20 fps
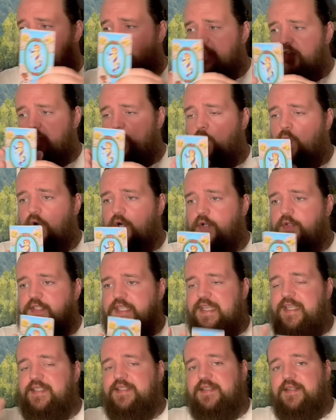The World
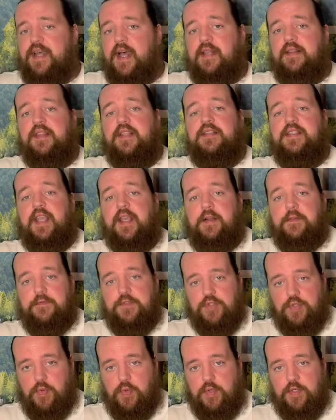is not the Ten of
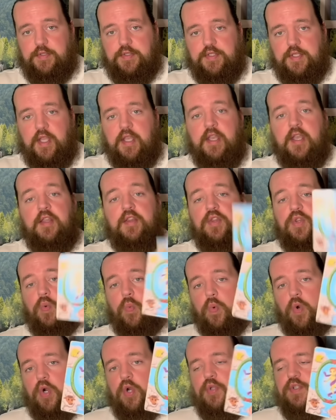Swords. The
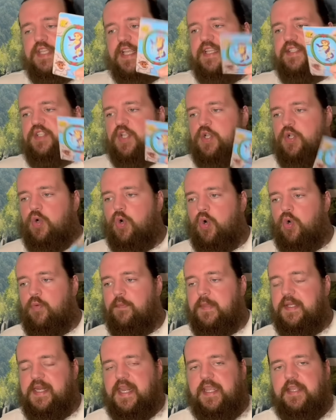World is a
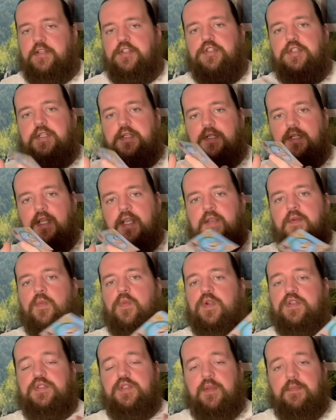culmination
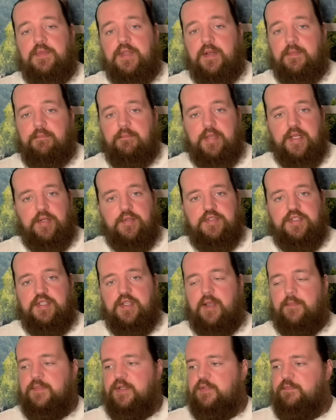where something builds
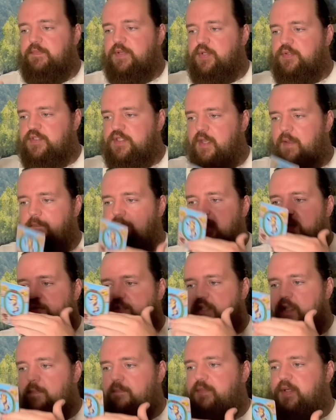up. It builds up, builds
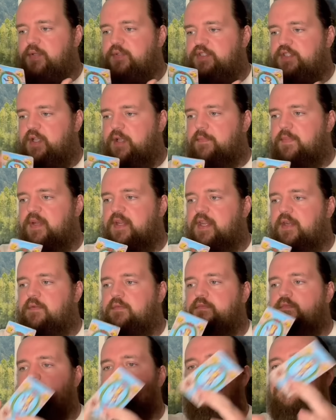up, builds up, and
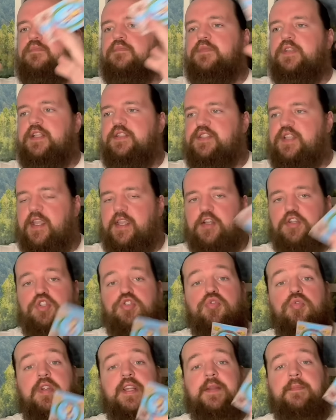then it's like a
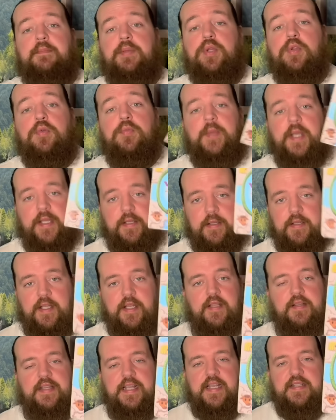tree blooming.
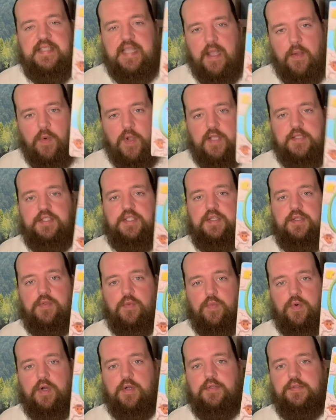That's how I see the
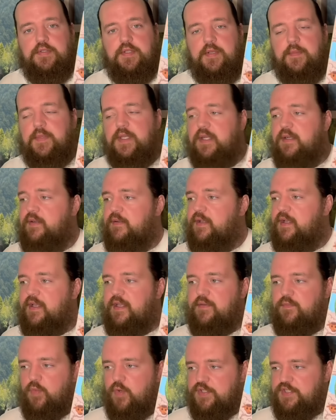world. I mean,
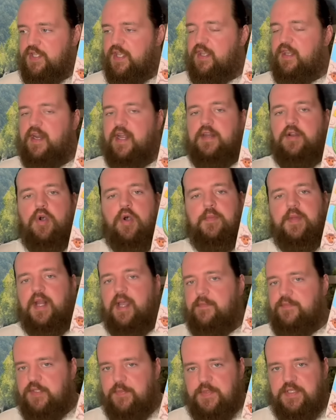and once again, I know I'm an
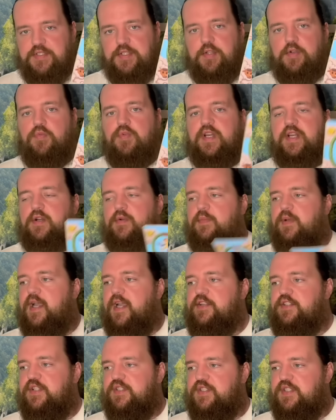optimistic reader, but I
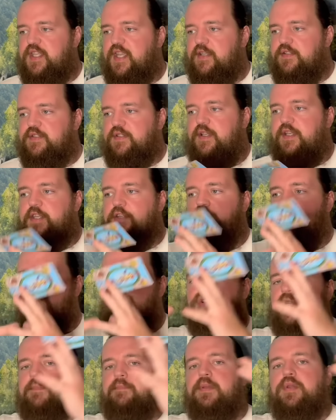just see it as like a
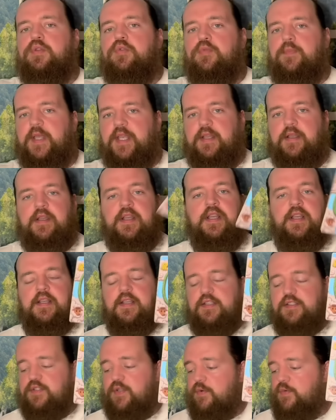tree blooming.
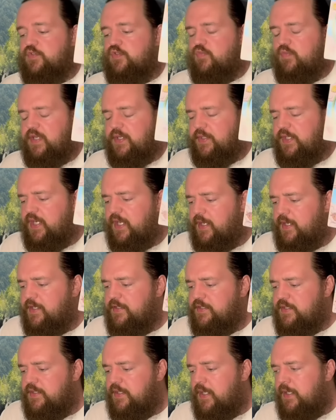So it's really
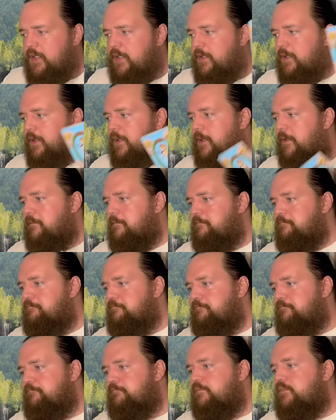nice.
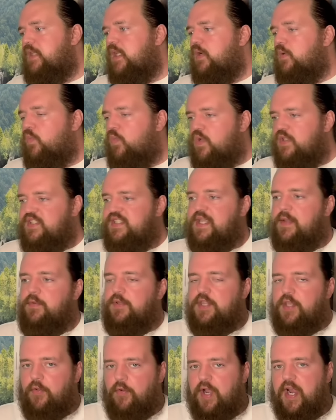We'll see what
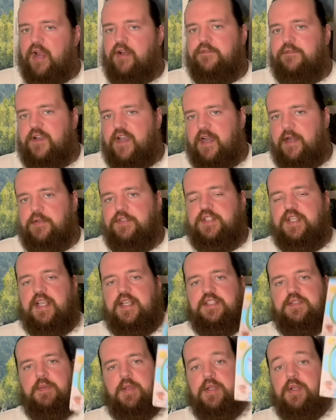the clarifier
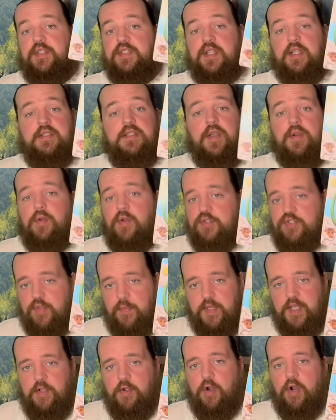says, because this could also
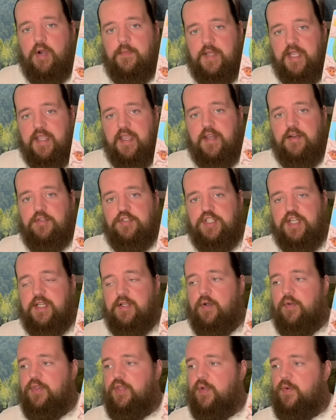be karmic energy,
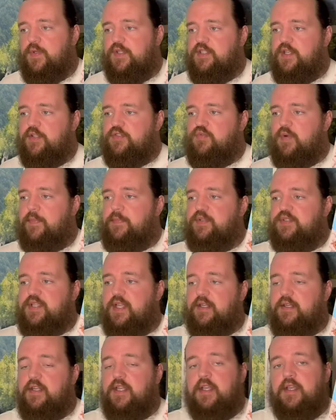although it does
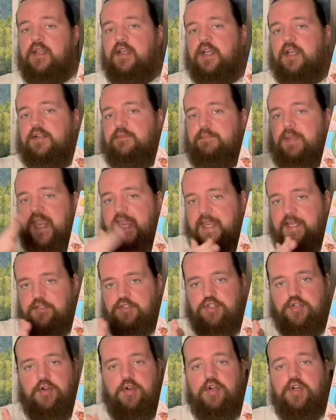represent a
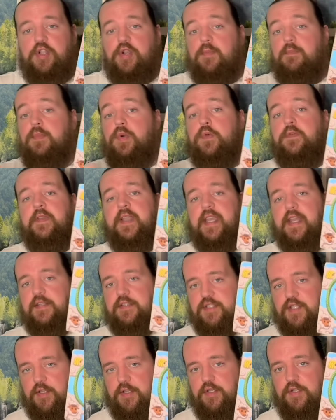page turning or moving
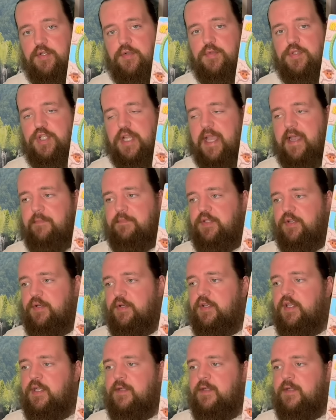into a new chapter.